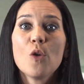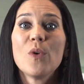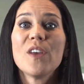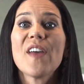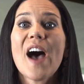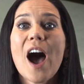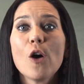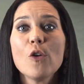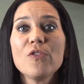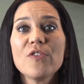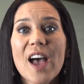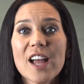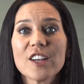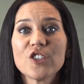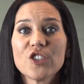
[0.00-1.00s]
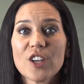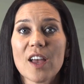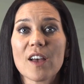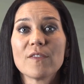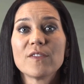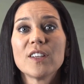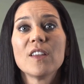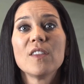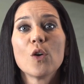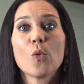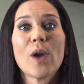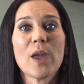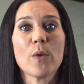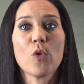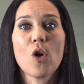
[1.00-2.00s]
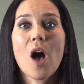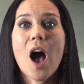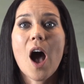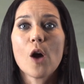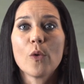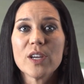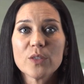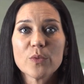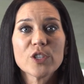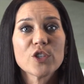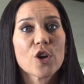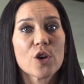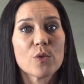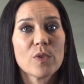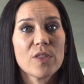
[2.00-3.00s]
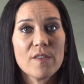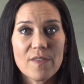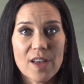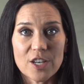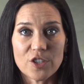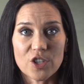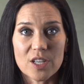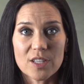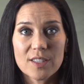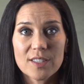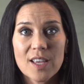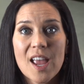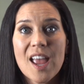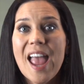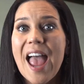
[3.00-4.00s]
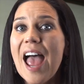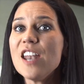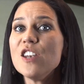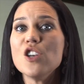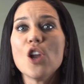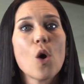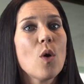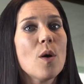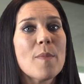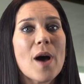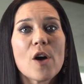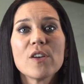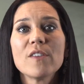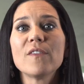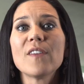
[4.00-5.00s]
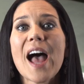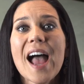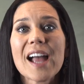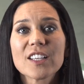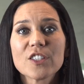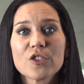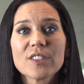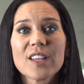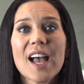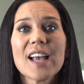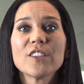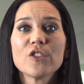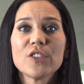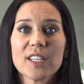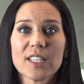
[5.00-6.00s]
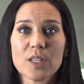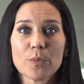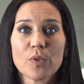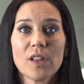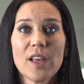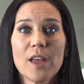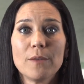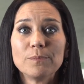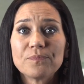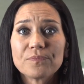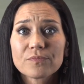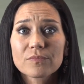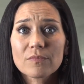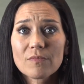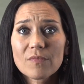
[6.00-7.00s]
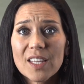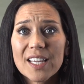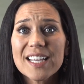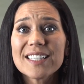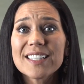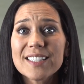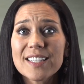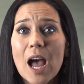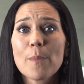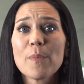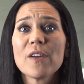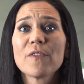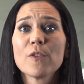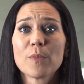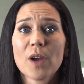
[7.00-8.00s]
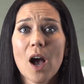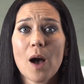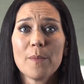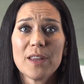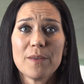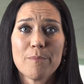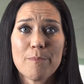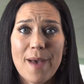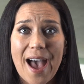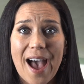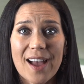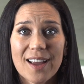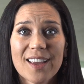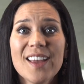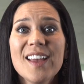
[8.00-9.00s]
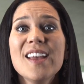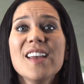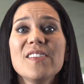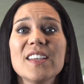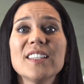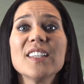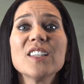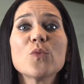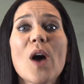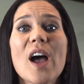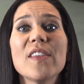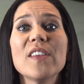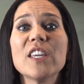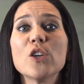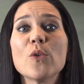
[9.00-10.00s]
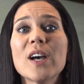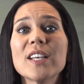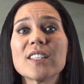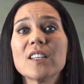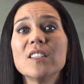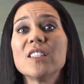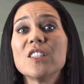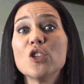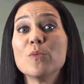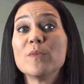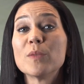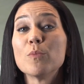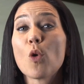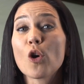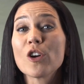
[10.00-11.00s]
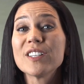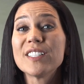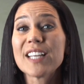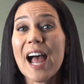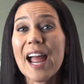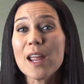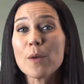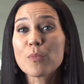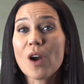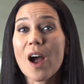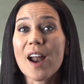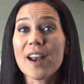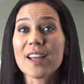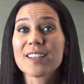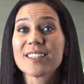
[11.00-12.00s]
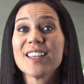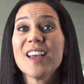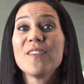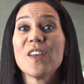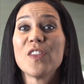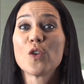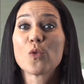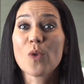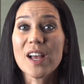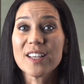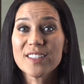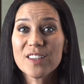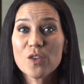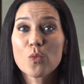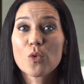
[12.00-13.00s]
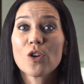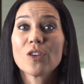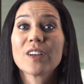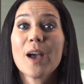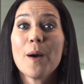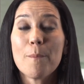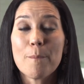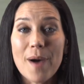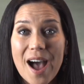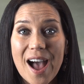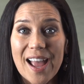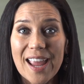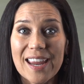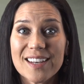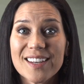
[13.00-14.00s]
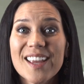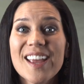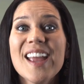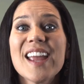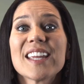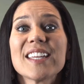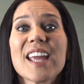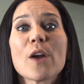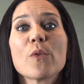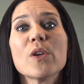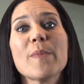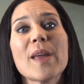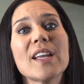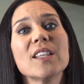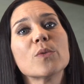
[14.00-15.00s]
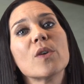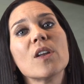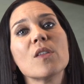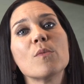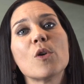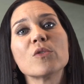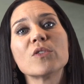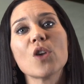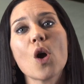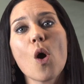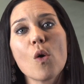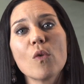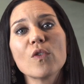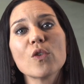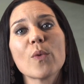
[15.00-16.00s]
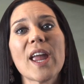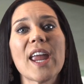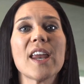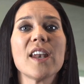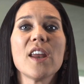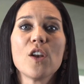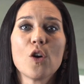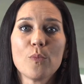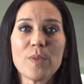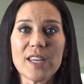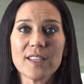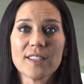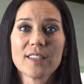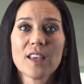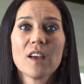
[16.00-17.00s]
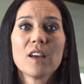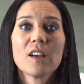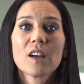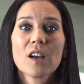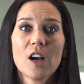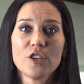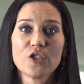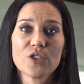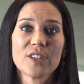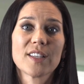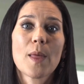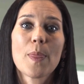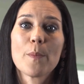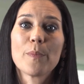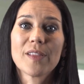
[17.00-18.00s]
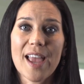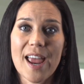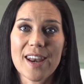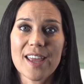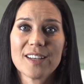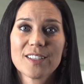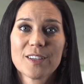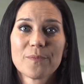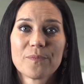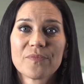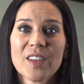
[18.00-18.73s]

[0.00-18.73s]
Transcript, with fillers: Without that shift, the weight will always return with a vengeance, and no amount of exercise or discipline can stop it from coming back. This is why the US consumes more diet products than the rest of the world combined, yet remains one of the most overweight and obese countries on the planet.